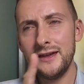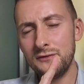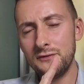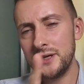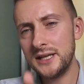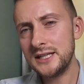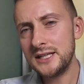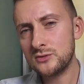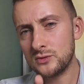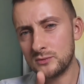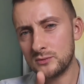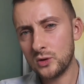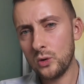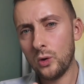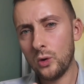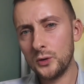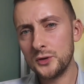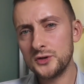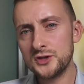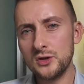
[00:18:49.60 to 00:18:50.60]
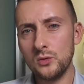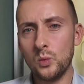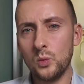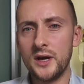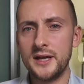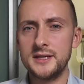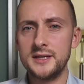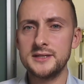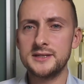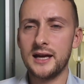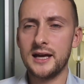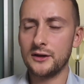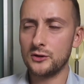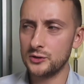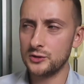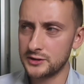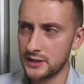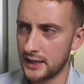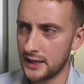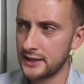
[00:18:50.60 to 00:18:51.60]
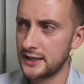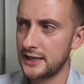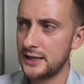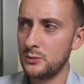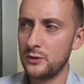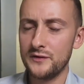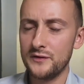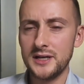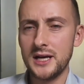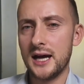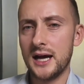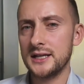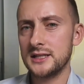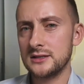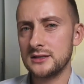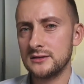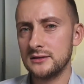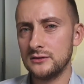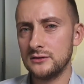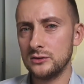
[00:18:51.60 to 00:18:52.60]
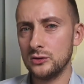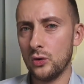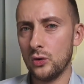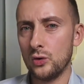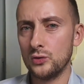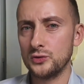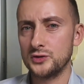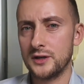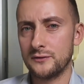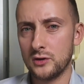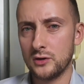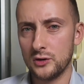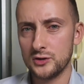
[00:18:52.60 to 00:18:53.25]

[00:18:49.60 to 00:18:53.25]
if it is corners that wins, I could tie it in with a nice launch.